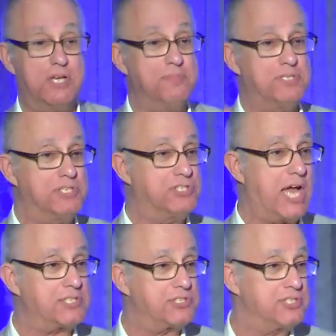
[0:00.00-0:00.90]
team's
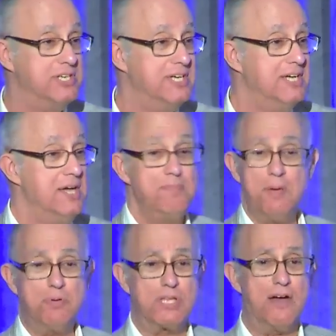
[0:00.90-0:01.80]
success.
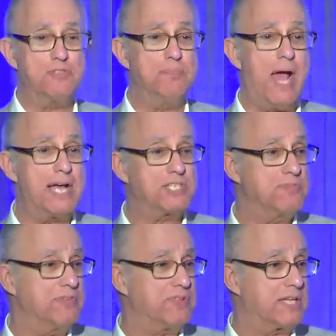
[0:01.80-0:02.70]
People love to bask
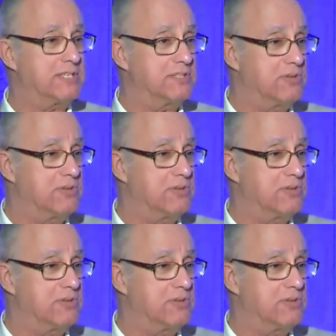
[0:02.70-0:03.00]
in reflected